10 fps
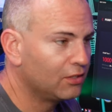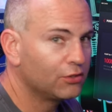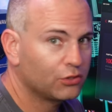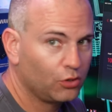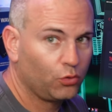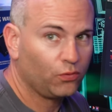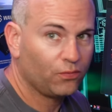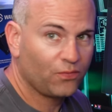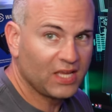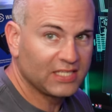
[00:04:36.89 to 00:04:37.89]
So
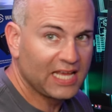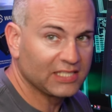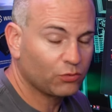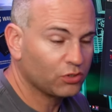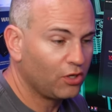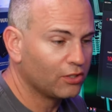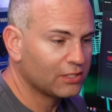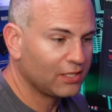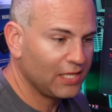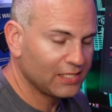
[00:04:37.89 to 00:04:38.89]
fantastic
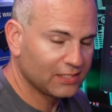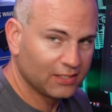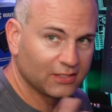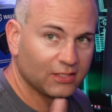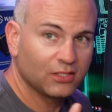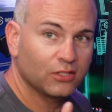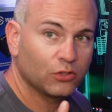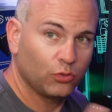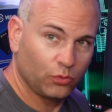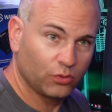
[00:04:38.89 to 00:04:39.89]
results. Let's listen
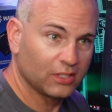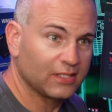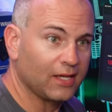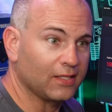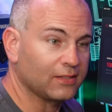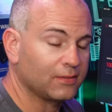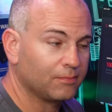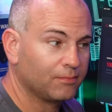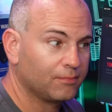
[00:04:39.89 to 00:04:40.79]
to the silence.